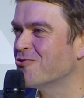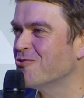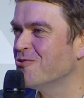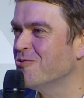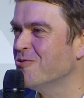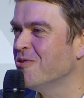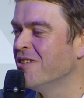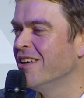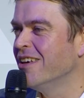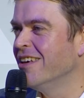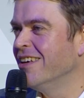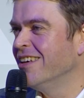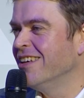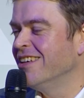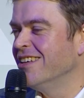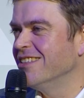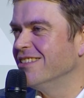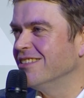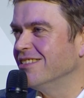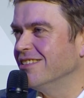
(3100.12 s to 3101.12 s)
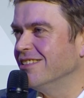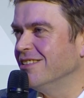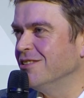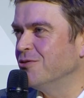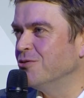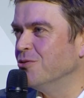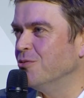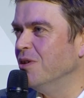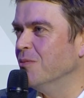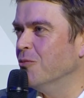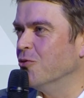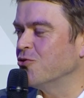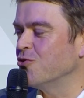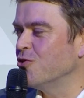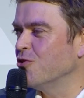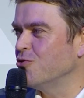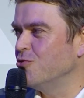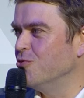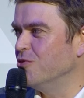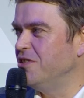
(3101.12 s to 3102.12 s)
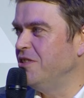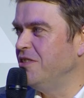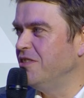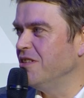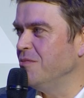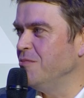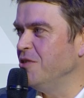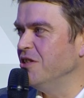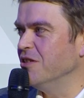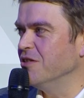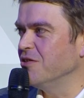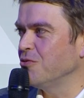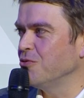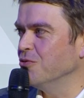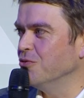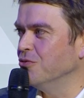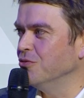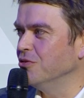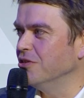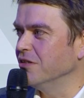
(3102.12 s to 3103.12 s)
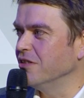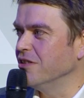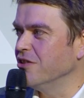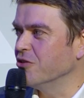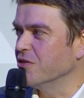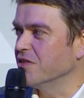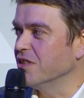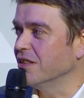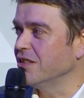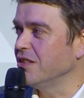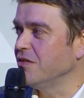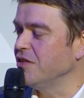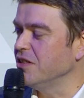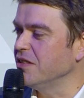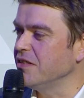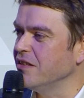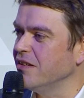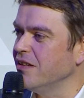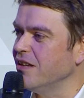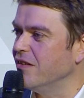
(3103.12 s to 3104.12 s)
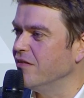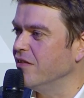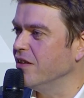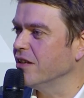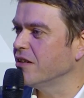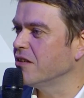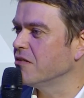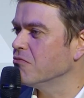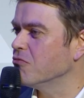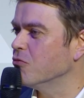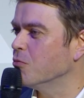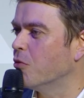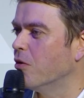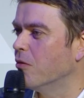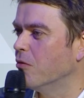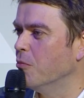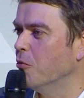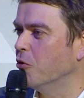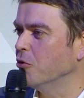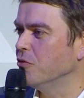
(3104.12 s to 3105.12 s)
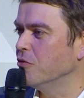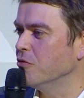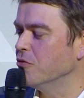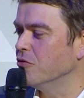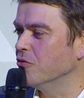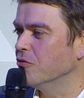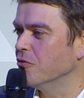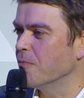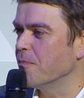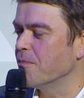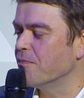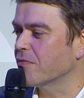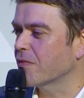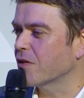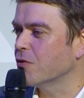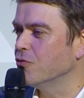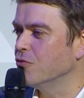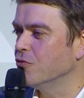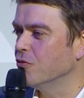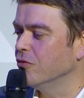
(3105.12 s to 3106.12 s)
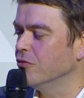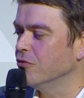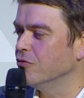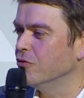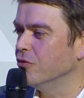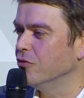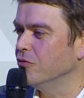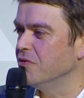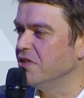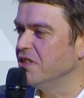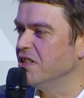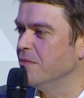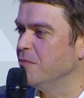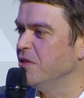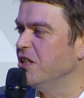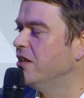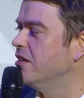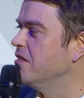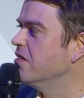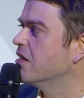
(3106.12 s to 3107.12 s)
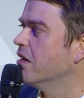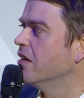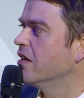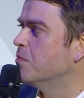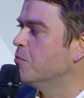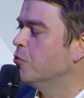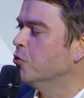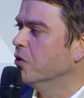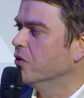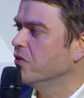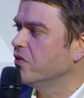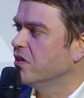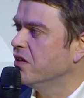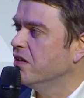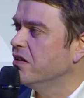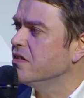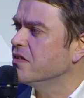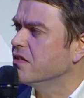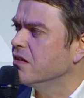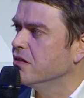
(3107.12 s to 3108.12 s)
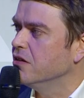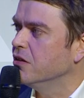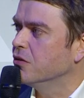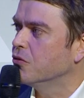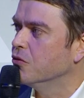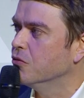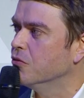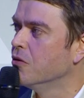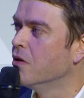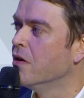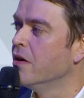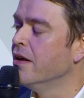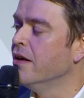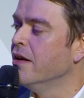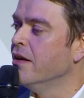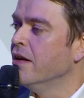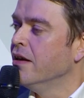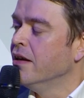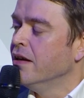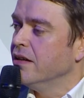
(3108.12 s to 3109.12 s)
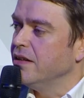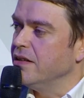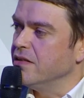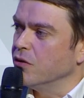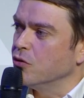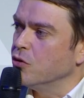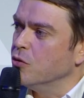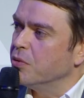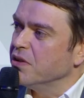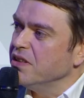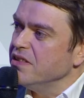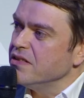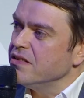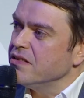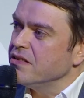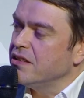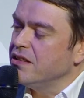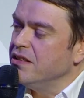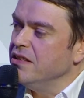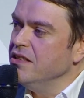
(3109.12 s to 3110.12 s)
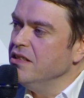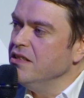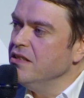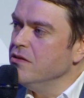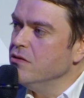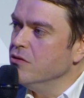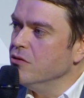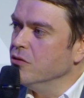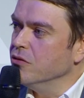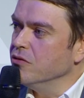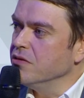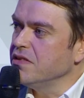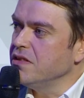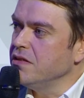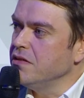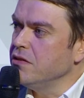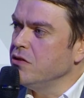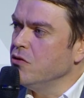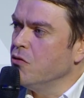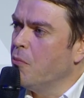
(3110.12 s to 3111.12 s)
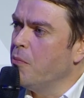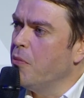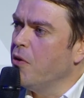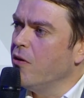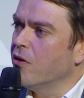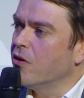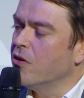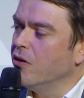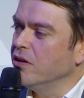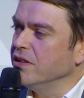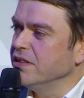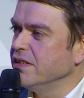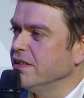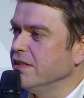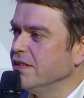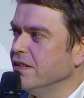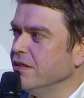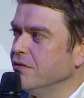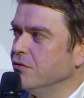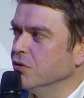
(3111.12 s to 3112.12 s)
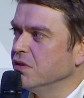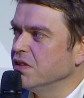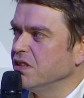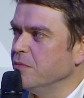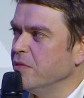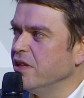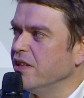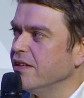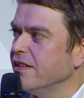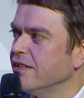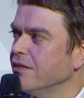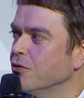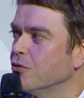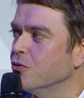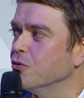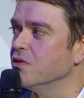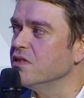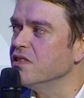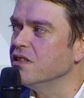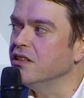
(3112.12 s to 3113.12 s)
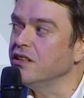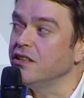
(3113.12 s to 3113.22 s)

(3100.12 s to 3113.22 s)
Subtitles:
The first stake involved is dissemination of AI with probably a dynamic which is going to be exponential, is that companies that haven't tried it